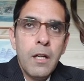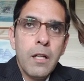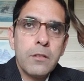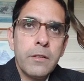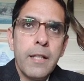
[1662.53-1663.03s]

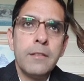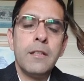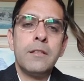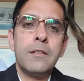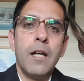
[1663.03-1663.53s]
So there is
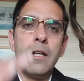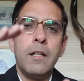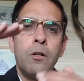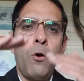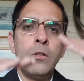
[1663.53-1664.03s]
this
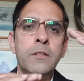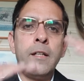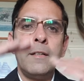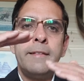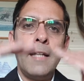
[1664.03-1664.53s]

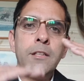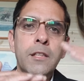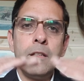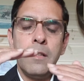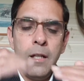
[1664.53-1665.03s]
constant
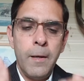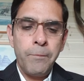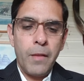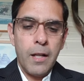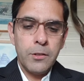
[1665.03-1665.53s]
tension.
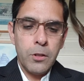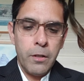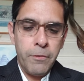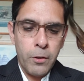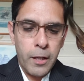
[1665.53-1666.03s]
And so
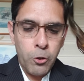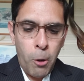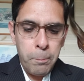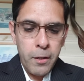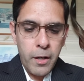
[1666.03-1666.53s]
if you look at
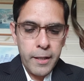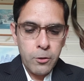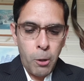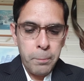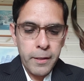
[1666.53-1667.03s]

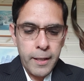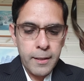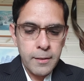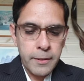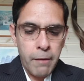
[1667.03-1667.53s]
copyright
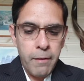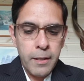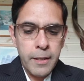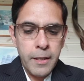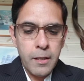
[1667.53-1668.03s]
is
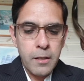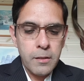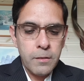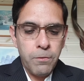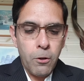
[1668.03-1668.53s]
70
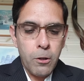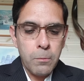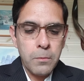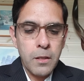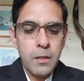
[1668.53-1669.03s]
years
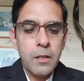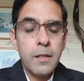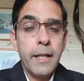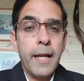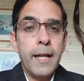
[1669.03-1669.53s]
from
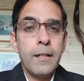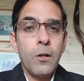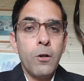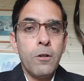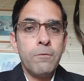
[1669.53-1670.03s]
the date
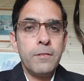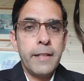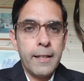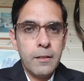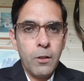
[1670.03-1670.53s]
of
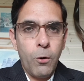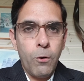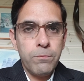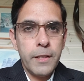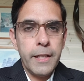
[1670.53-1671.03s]
death
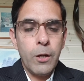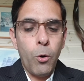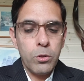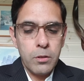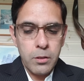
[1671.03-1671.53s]
of the
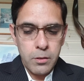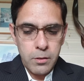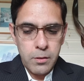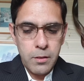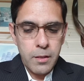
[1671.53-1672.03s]
author.
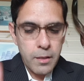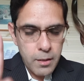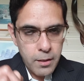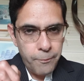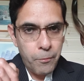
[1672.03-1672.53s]

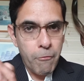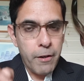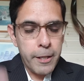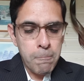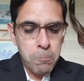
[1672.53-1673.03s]
Yeah,
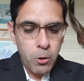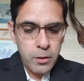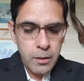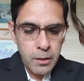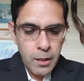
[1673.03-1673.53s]
very
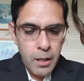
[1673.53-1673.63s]
important